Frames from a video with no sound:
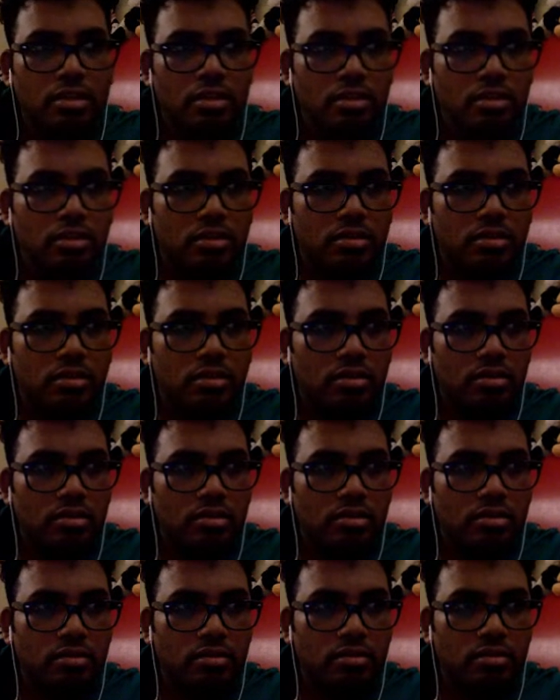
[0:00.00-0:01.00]

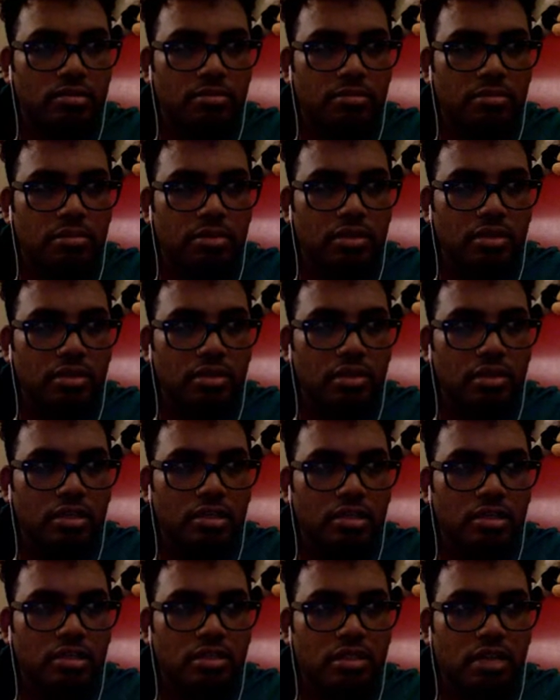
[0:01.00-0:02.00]
So
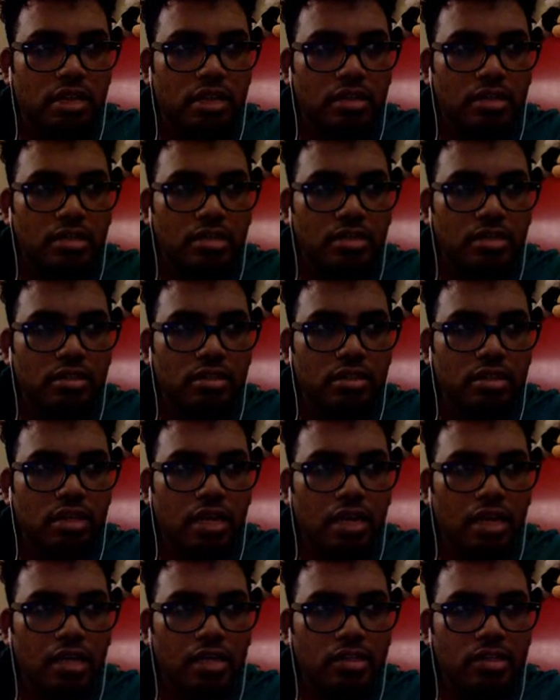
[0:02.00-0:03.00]
it's under
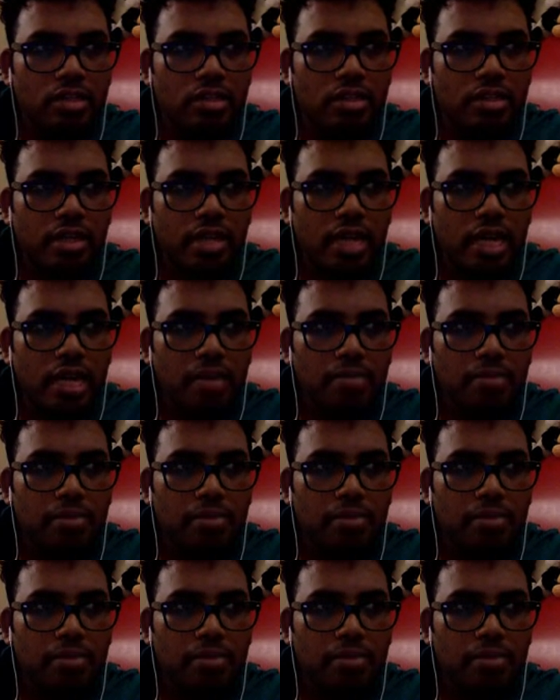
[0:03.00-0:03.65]
Android app